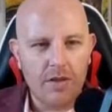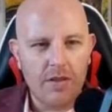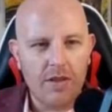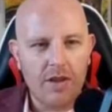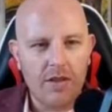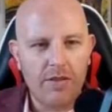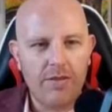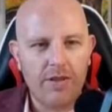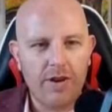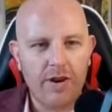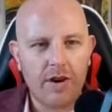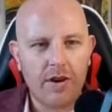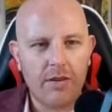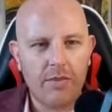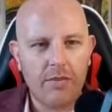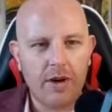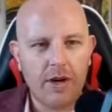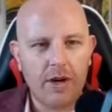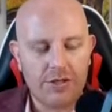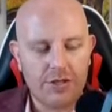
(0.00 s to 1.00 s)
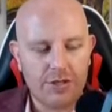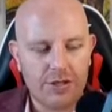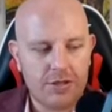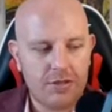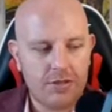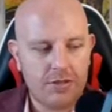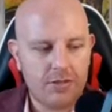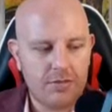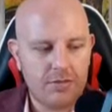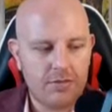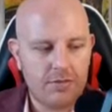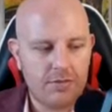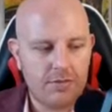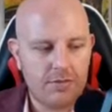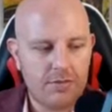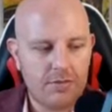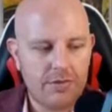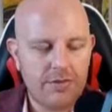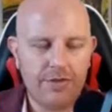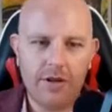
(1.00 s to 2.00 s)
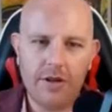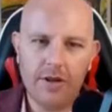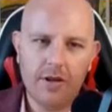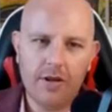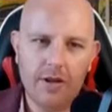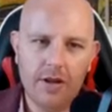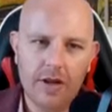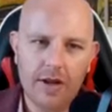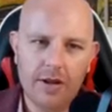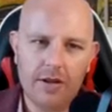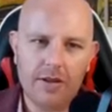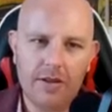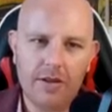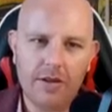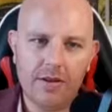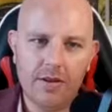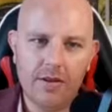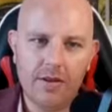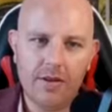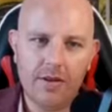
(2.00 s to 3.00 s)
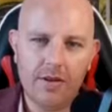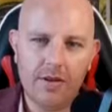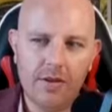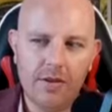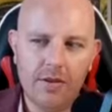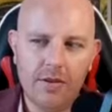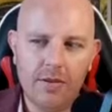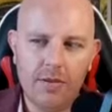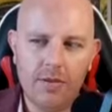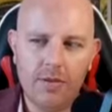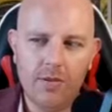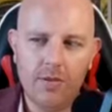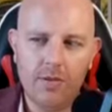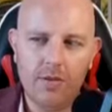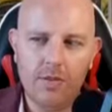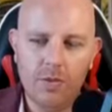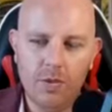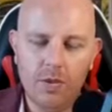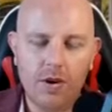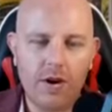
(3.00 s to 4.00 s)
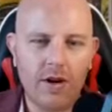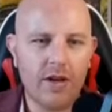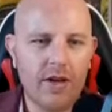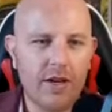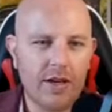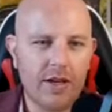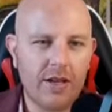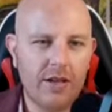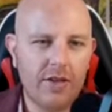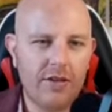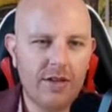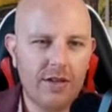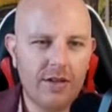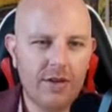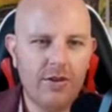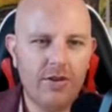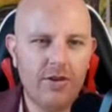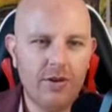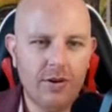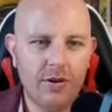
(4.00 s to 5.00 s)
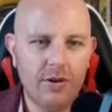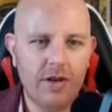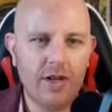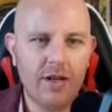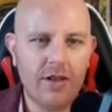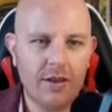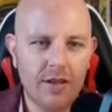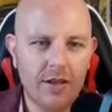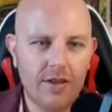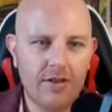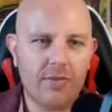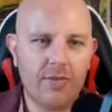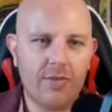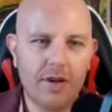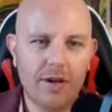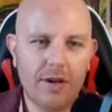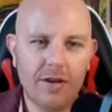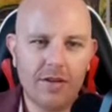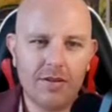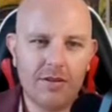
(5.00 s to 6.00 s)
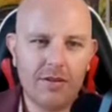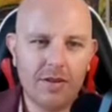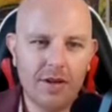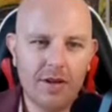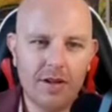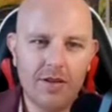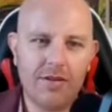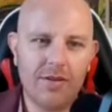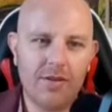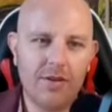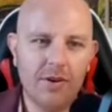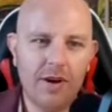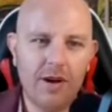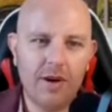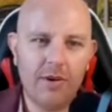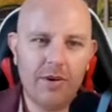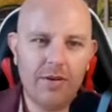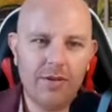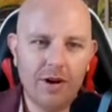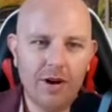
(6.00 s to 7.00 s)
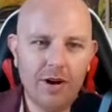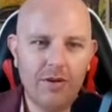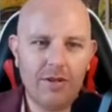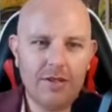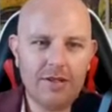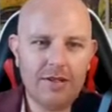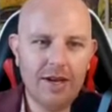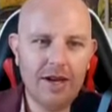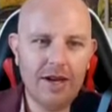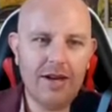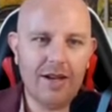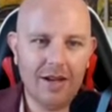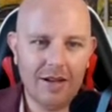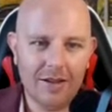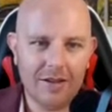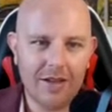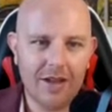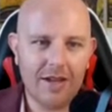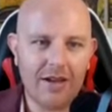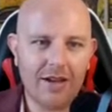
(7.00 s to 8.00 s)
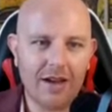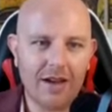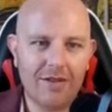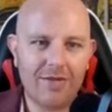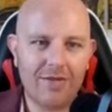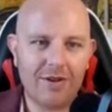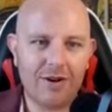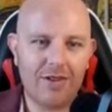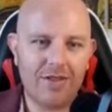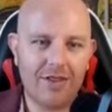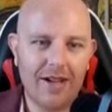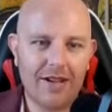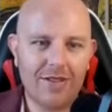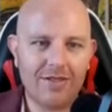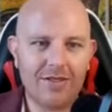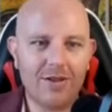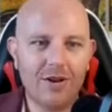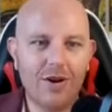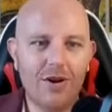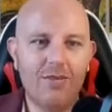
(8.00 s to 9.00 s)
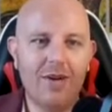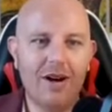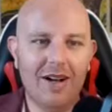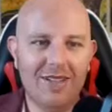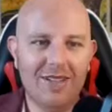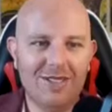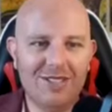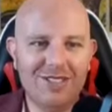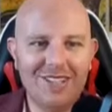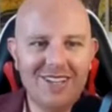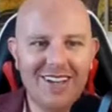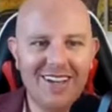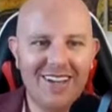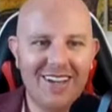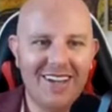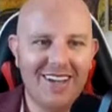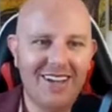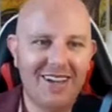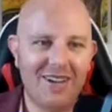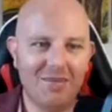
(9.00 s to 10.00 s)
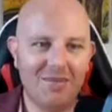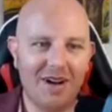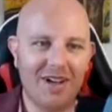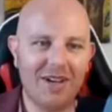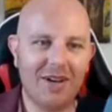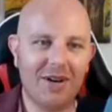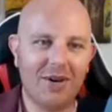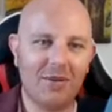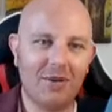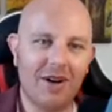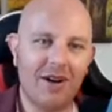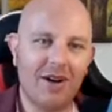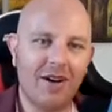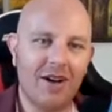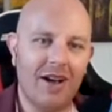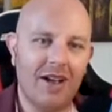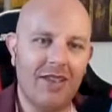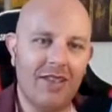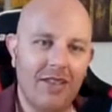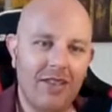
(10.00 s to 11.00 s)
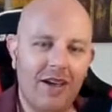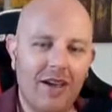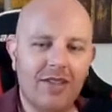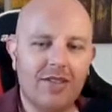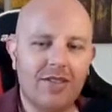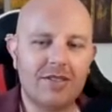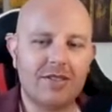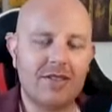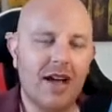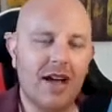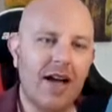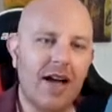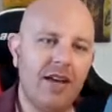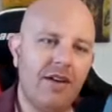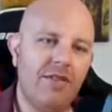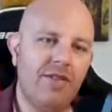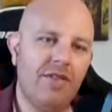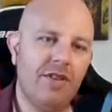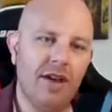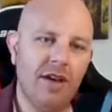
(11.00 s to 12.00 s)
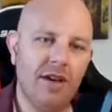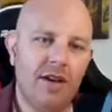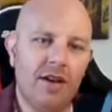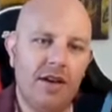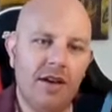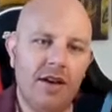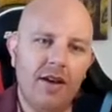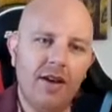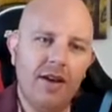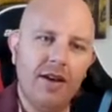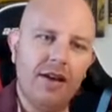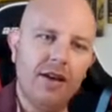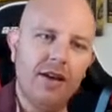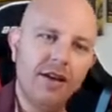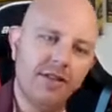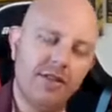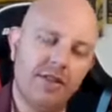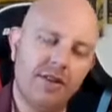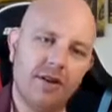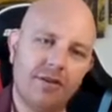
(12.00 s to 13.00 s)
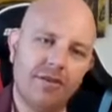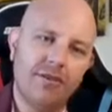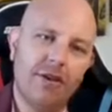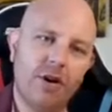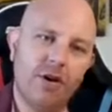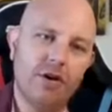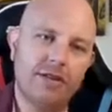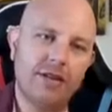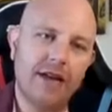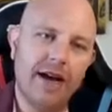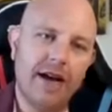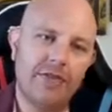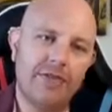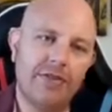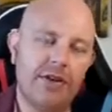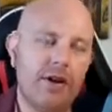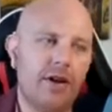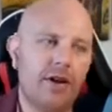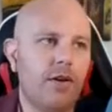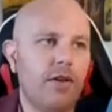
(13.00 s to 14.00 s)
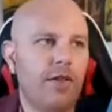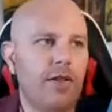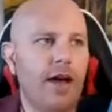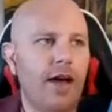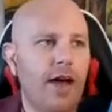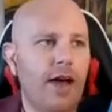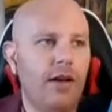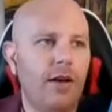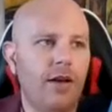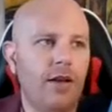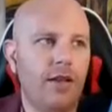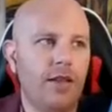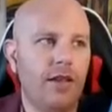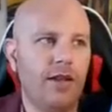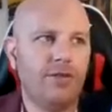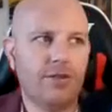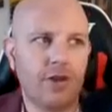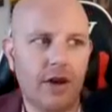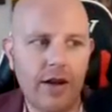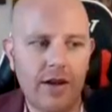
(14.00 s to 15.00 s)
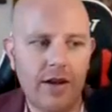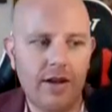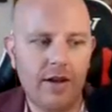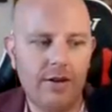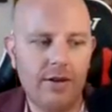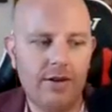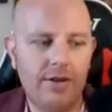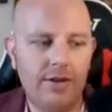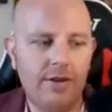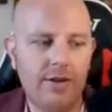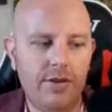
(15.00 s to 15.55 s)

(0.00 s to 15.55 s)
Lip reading: they very much feel like we're going to continue doing this because it's the way we've always done it. I've heard that so much in my career. And then the other side of it is there are folks out there that they've tried to